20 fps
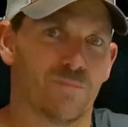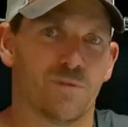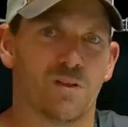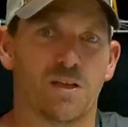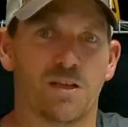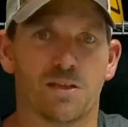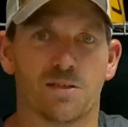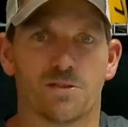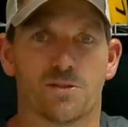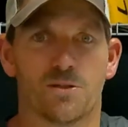
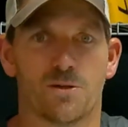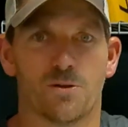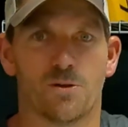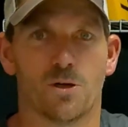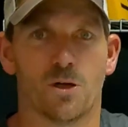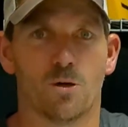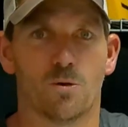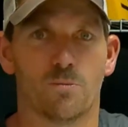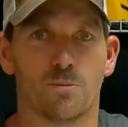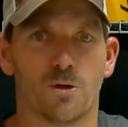is
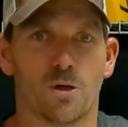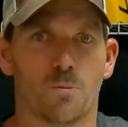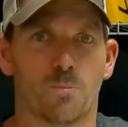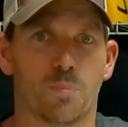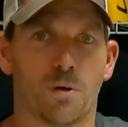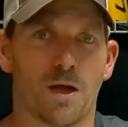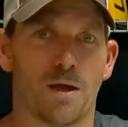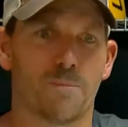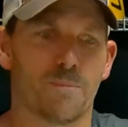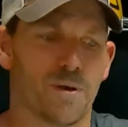no no
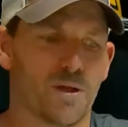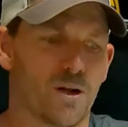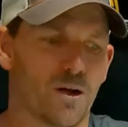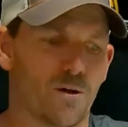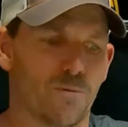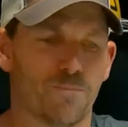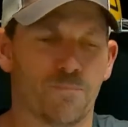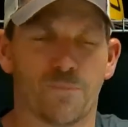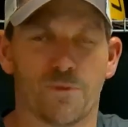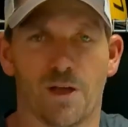problem at
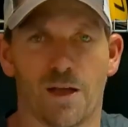all.